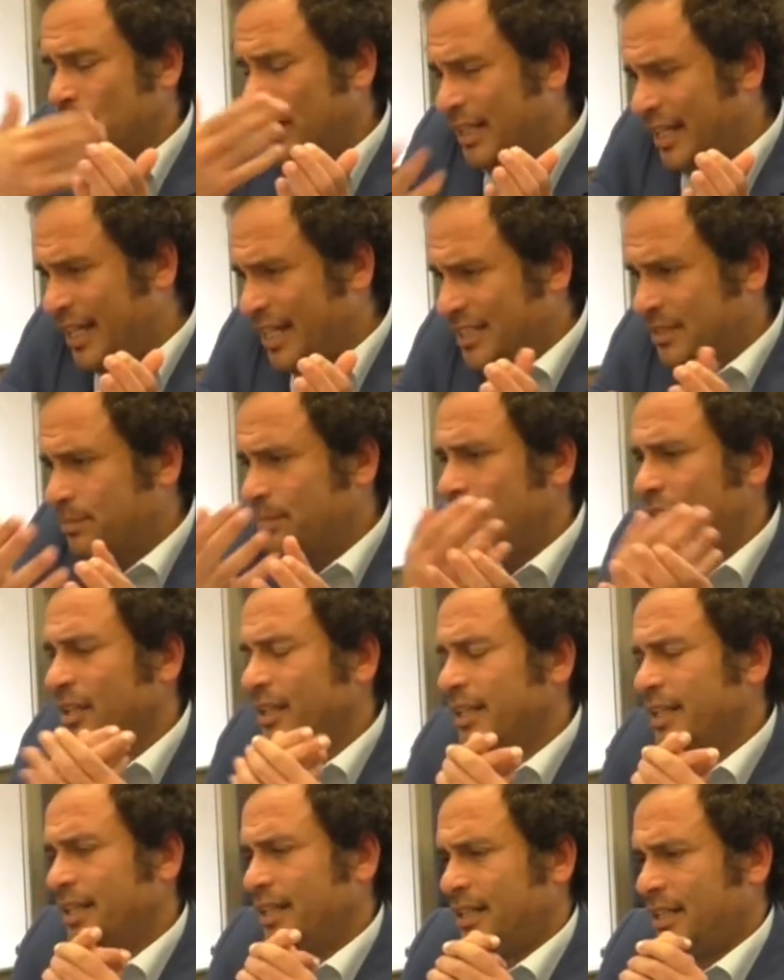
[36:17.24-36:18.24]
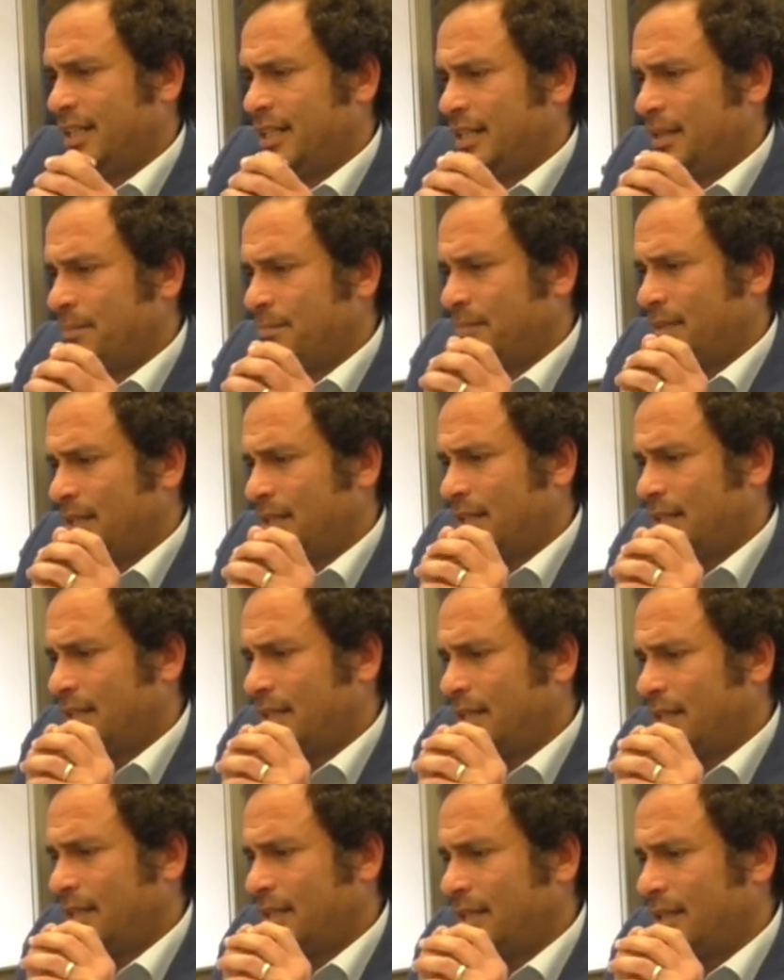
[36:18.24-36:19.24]
well as by
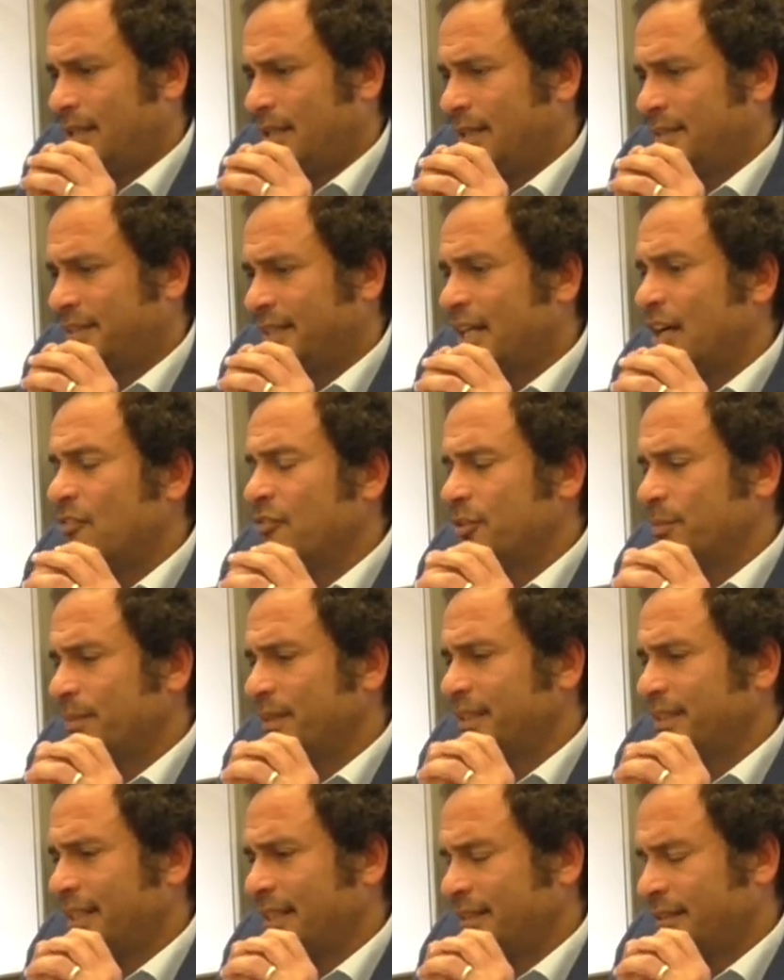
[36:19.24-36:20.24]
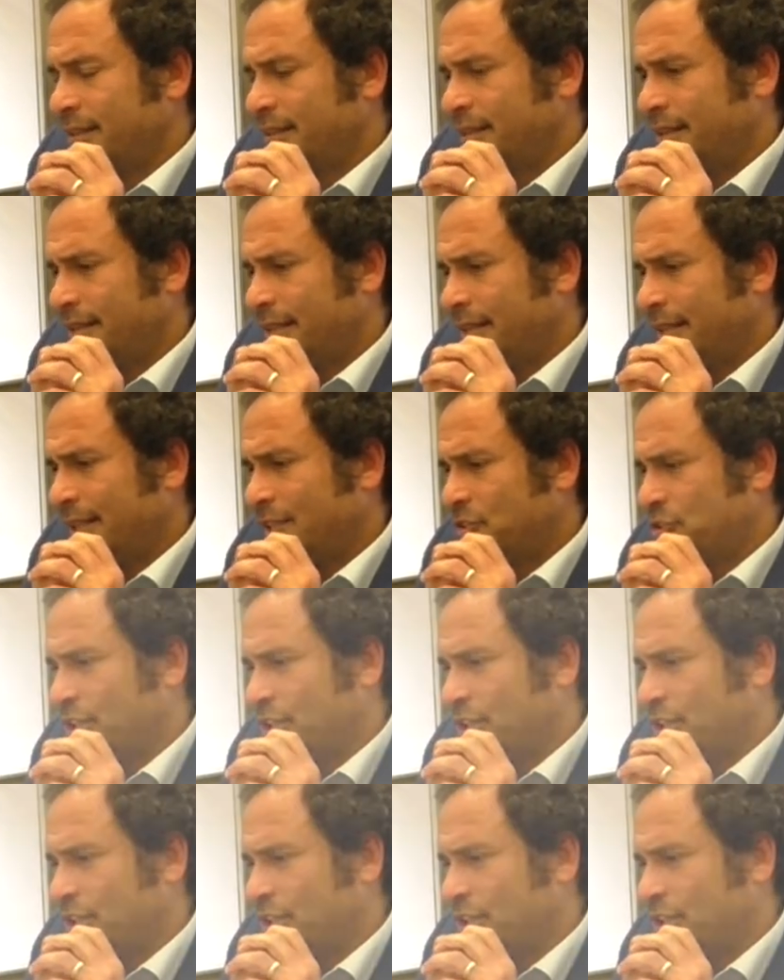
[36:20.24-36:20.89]
the government in